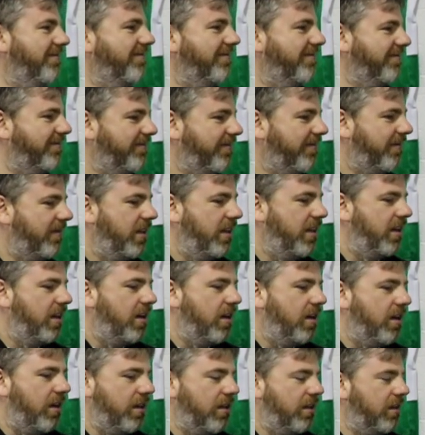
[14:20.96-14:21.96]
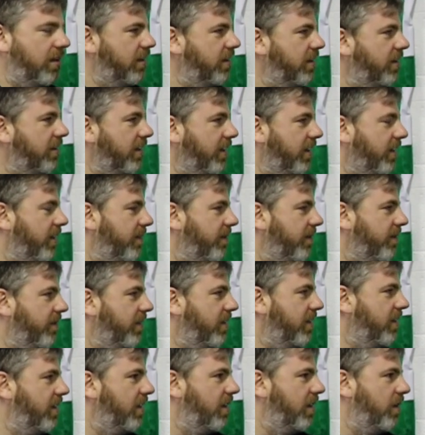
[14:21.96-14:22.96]

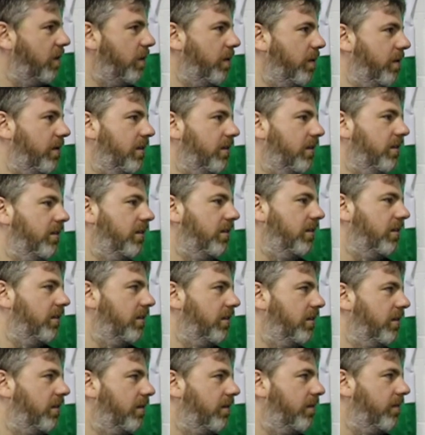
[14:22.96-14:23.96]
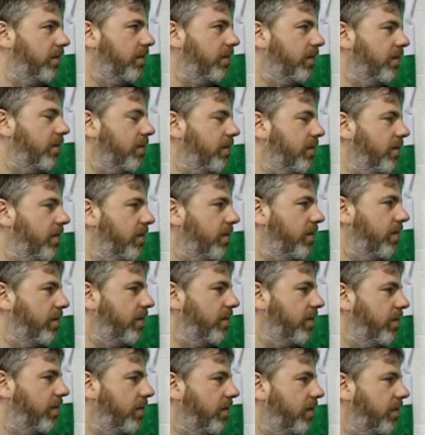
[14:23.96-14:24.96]

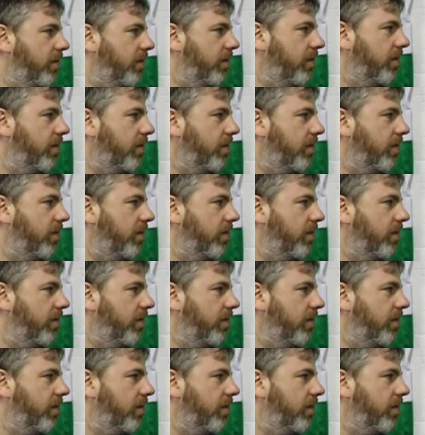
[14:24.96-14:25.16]
This person isn't speaking.